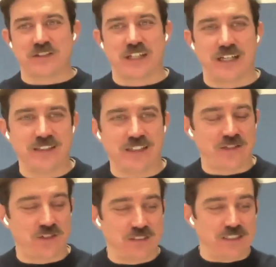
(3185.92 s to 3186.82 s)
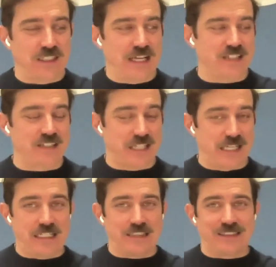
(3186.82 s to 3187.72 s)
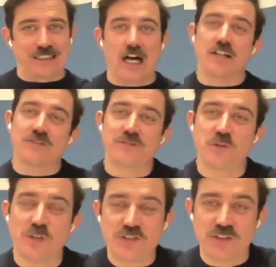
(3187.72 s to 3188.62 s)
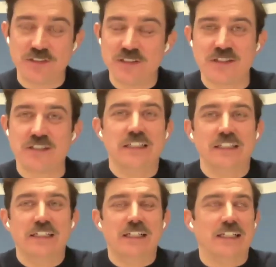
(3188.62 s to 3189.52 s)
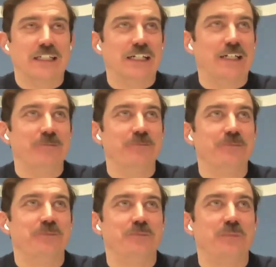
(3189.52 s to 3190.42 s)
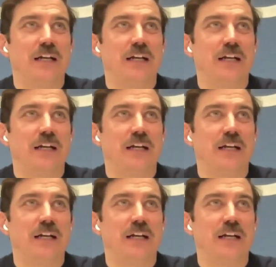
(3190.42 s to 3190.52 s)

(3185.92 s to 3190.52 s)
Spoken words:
sales guy, I certainly get asked a lot of questions. I